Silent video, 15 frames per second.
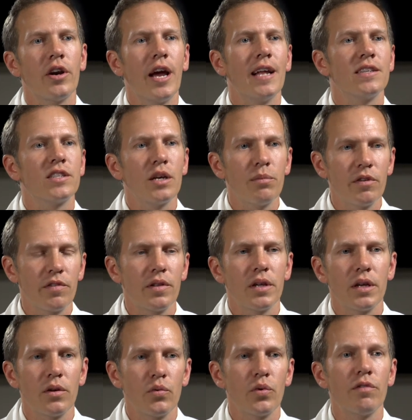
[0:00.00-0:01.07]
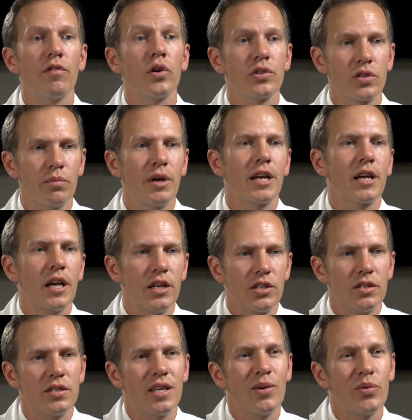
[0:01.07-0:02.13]
and some of the reversal
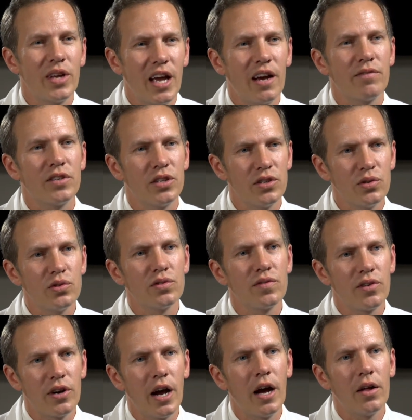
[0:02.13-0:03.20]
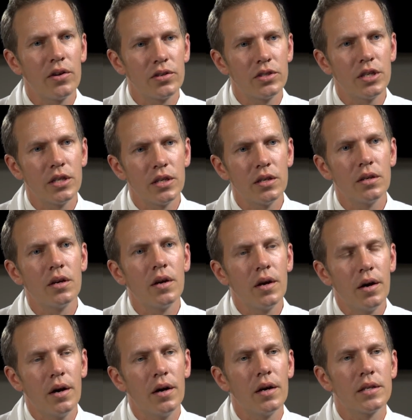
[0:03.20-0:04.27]
medications that we have to use for allergy
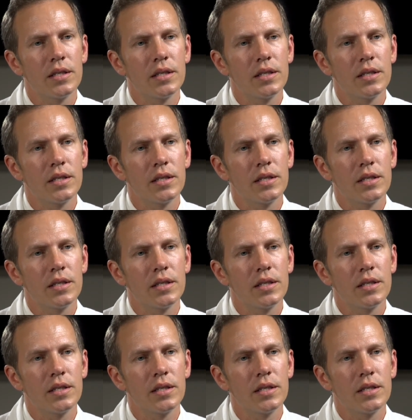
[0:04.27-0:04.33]
uh,